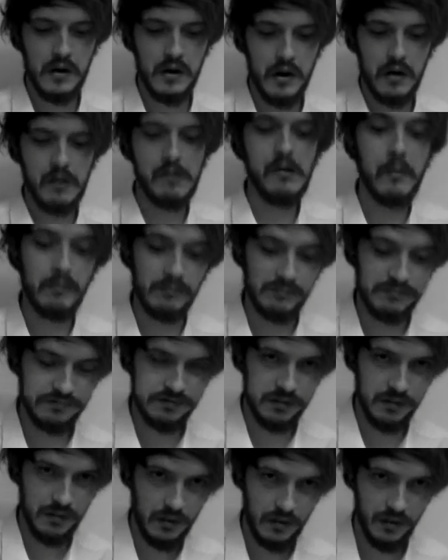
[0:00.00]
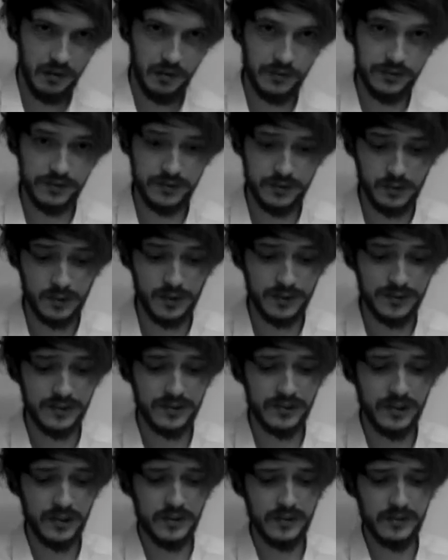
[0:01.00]
Harumph, Oscar Otter
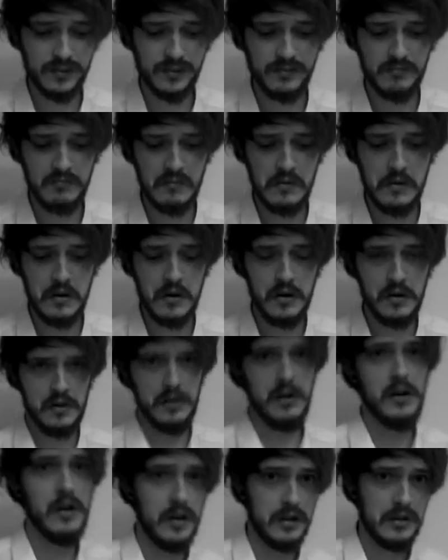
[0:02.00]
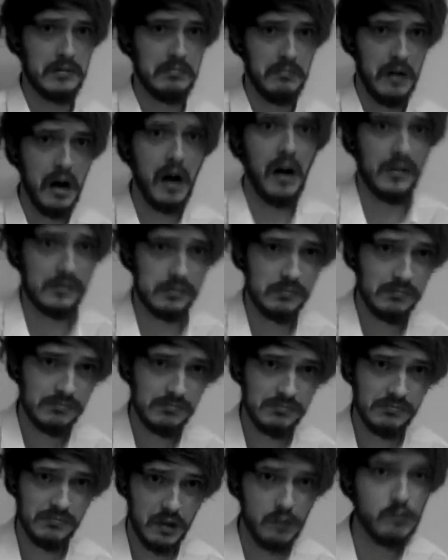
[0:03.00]
chokes. Hark, hop,
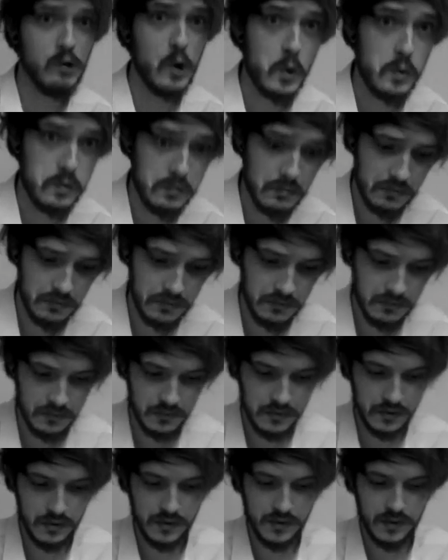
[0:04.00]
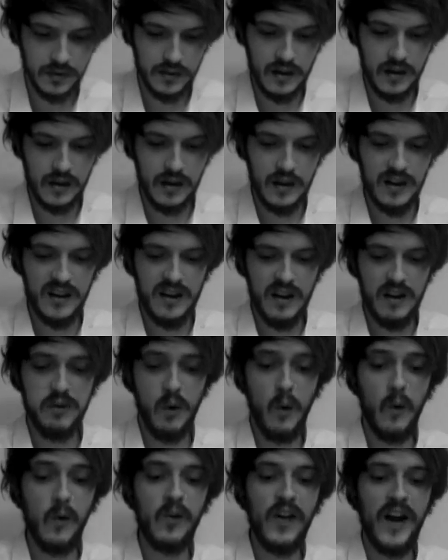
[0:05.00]
hoo! Of
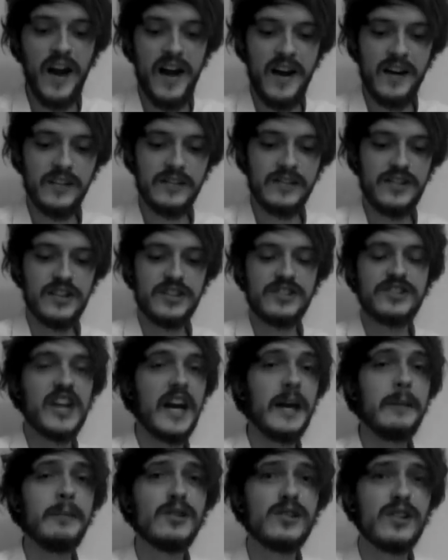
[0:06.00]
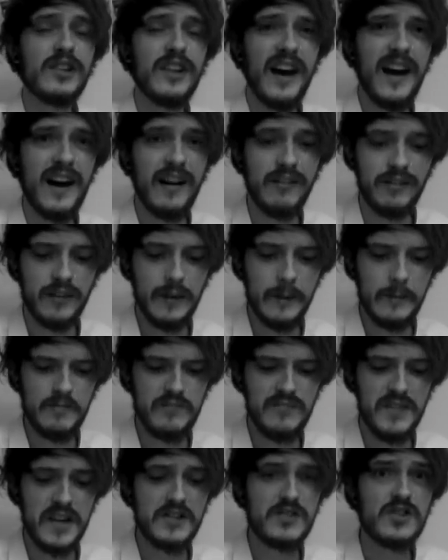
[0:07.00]
all the heads this table could have,
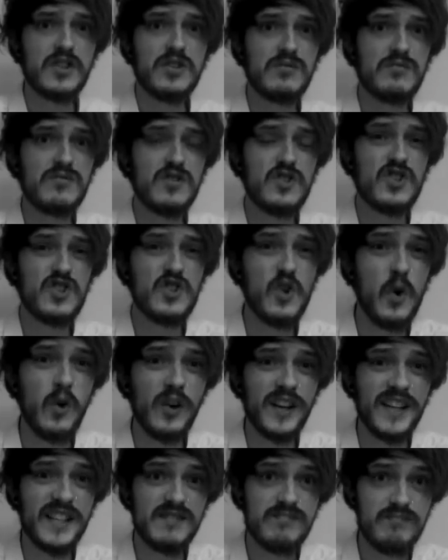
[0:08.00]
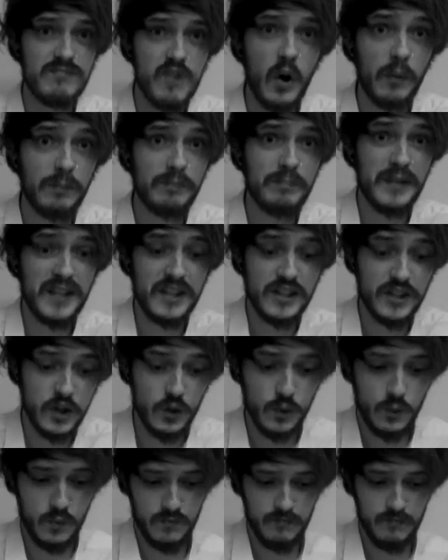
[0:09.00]
it should surely not be you.